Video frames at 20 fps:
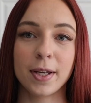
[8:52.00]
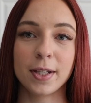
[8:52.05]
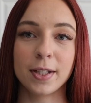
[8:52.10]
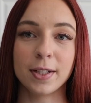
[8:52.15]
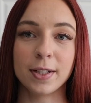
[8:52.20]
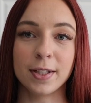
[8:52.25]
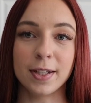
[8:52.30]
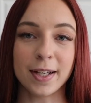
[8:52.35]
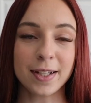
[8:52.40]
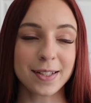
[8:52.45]

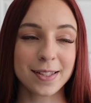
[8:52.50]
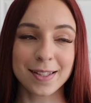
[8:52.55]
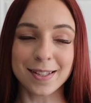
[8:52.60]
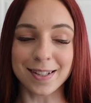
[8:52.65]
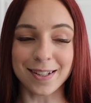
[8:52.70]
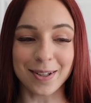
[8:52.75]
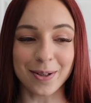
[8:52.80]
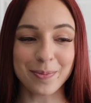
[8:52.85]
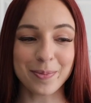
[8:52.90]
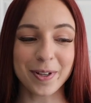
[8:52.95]
Next
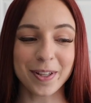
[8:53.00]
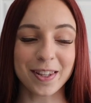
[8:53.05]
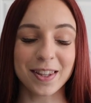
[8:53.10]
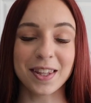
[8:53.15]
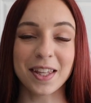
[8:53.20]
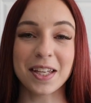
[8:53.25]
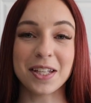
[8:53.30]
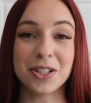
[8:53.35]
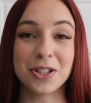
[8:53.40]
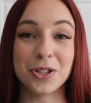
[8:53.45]
up,
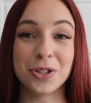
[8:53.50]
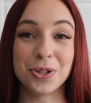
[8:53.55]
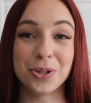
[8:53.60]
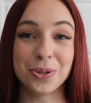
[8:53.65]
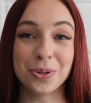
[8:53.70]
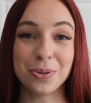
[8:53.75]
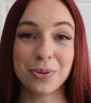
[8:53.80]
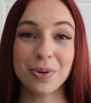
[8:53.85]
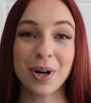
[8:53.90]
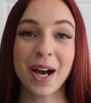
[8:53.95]
they
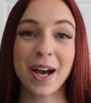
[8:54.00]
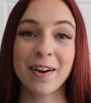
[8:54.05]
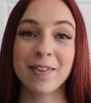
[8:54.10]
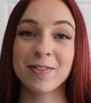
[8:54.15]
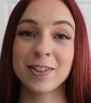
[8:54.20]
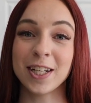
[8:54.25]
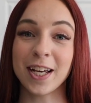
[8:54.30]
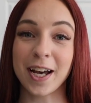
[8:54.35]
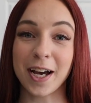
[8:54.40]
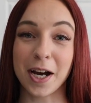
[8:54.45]
do have
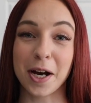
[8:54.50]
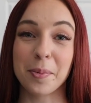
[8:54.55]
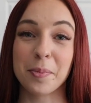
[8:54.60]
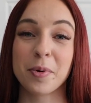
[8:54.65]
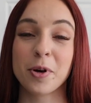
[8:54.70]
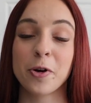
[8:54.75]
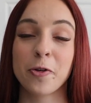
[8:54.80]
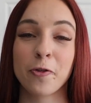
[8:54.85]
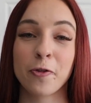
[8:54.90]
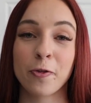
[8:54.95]
an app
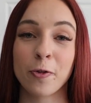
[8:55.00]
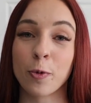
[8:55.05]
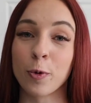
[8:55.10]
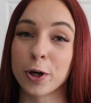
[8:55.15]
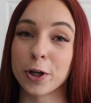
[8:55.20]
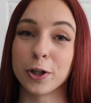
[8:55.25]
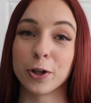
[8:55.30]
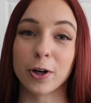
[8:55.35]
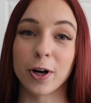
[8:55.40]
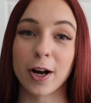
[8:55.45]
for
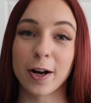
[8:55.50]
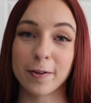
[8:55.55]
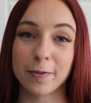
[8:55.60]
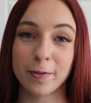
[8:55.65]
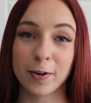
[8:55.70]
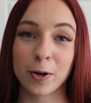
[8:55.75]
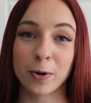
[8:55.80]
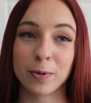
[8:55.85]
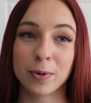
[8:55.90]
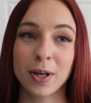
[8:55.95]
your
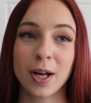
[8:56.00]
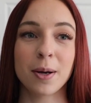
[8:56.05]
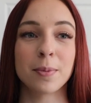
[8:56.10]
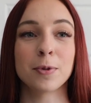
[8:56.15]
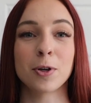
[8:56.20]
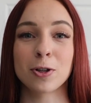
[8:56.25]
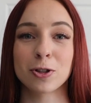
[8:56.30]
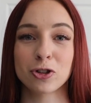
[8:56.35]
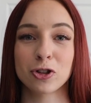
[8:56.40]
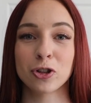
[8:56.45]
iPhone. I'm
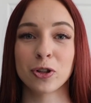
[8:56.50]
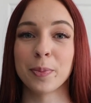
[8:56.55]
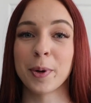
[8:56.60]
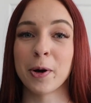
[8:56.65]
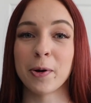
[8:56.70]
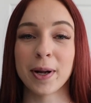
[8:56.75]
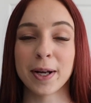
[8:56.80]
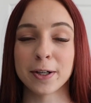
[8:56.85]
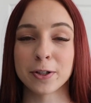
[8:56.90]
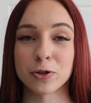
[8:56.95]
not sure
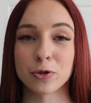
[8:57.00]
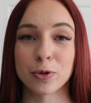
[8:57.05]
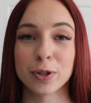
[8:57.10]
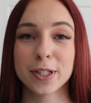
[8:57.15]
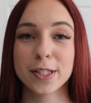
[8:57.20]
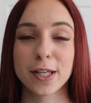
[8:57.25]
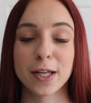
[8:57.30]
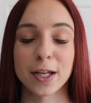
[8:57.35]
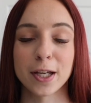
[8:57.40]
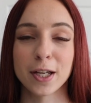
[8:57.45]
about
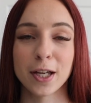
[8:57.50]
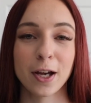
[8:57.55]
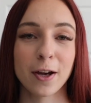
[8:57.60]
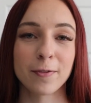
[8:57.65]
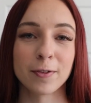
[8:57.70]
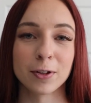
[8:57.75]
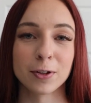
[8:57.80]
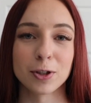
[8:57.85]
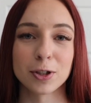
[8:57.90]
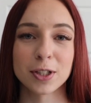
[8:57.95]
Androids. I
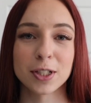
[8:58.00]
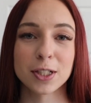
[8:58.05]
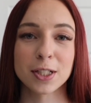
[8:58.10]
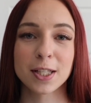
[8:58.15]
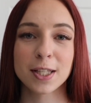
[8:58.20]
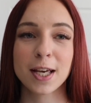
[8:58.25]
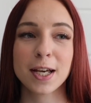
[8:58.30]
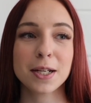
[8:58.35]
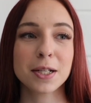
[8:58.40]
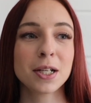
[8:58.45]
haven't looked into
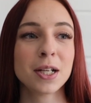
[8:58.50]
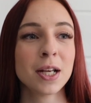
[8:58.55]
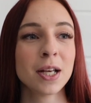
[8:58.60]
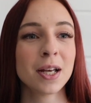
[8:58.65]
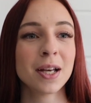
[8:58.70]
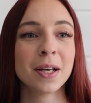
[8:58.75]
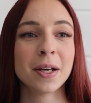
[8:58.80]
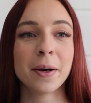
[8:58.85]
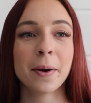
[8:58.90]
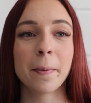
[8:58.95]
that.
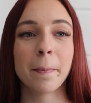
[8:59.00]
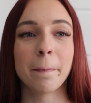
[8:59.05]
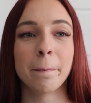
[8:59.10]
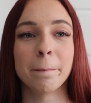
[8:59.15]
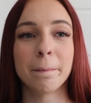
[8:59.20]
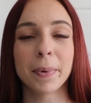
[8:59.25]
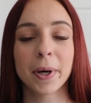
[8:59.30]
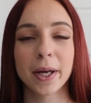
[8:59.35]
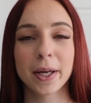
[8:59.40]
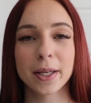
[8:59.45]

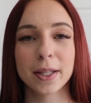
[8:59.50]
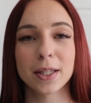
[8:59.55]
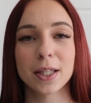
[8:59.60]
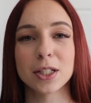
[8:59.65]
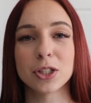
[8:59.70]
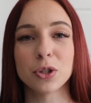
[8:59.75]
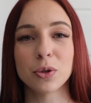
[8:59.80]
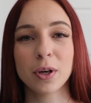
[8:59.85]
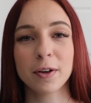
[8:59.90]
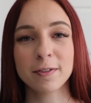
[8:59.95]
But they
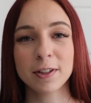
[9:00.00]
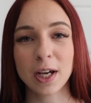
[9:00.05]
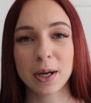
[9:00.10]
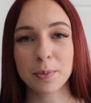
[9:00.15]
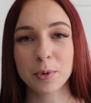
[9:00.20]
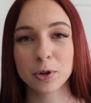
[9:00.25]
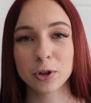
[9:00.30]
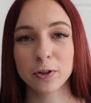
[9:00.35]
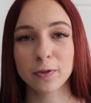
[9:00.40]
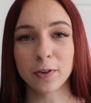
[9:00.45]
do have an app
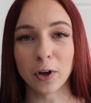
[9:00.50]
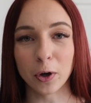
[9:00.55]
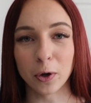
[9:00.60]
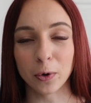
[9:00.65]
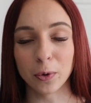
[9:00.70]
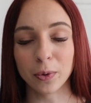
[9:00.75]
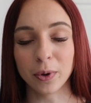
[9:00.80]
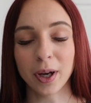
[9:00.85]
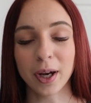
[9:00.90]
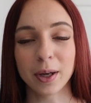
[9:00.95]
on your
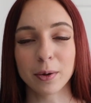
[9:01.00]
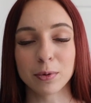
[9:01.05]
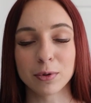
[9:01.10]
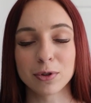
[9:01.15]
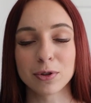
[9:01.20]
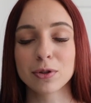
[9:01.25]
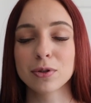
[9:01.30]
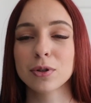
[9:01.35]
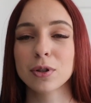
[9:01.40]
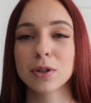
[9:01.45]
phone. I
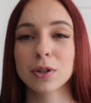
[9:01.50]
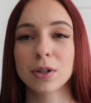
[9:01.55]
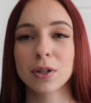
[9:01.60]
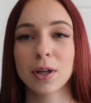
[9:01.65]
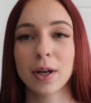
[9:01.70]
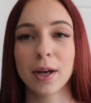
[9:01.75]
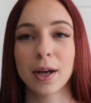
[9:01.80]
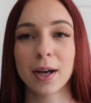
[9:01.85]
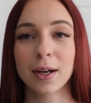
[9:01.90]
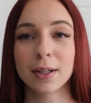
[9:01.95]
will
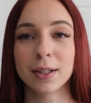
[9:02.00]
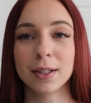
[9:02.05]
add